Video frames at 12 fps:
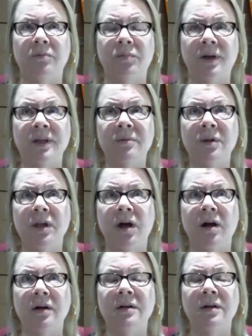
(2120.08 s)
bring them
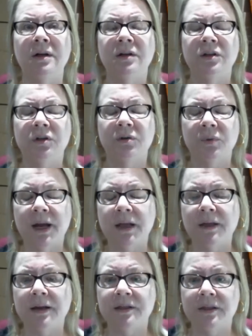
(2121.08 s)
along to the
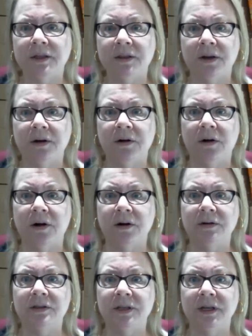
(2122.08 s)
realities that there
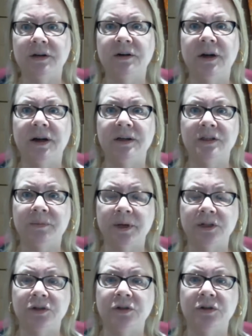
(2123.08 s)
are standardized
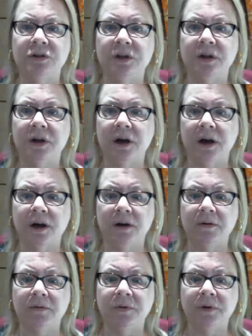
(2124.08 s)
measures
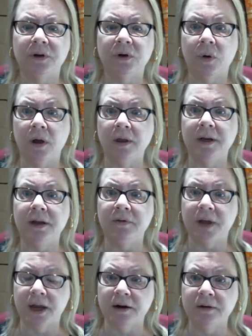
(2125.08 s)
of quality of
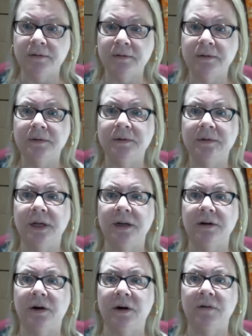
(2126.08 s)
care
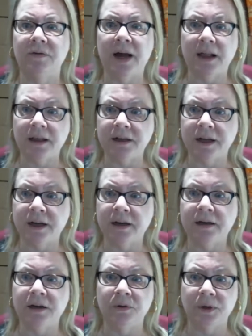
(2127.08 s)
that are
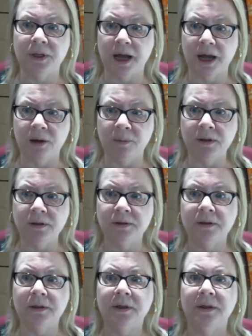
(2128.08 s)
validated and reliable,
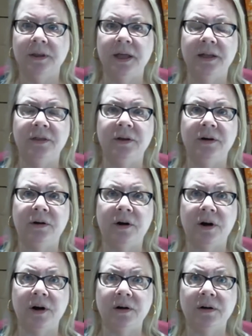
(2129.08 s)
that there
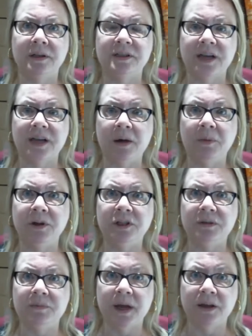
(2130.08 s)
are
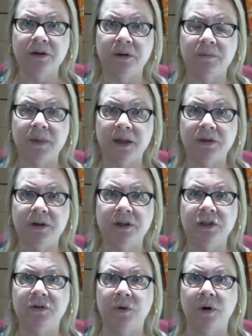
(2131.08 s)
established
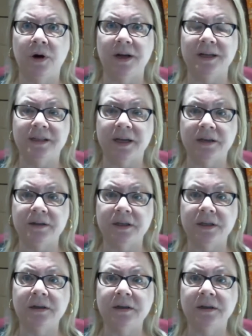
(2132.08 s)
methods for
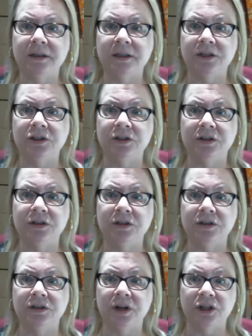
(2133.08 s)
assessing
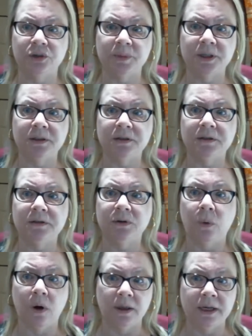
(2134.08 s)
clinicians' judgment,
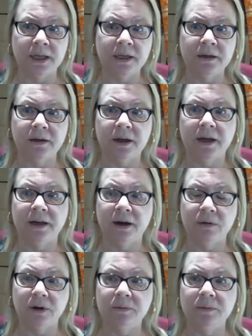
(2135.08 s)
quality, and
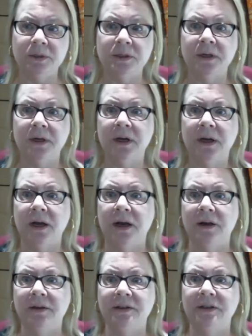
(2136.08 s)
outcomes.
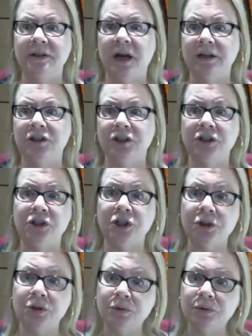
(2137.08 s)
This is not just
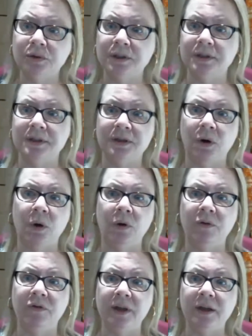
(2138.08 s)
you, this is a whole
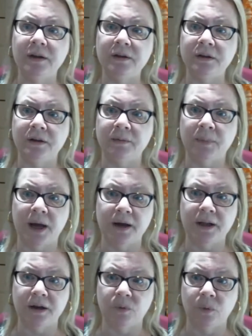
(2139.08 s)
field and
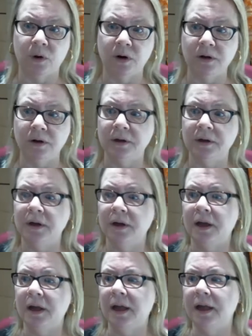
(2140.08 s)
body of work.
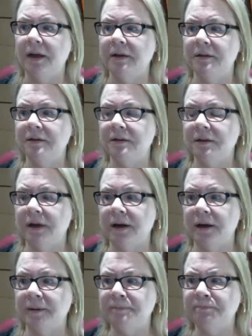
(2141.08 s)
And
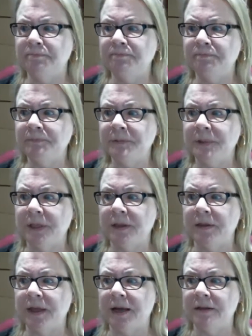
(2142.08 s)

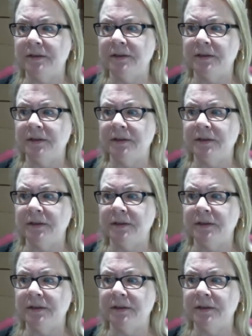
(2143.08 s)
that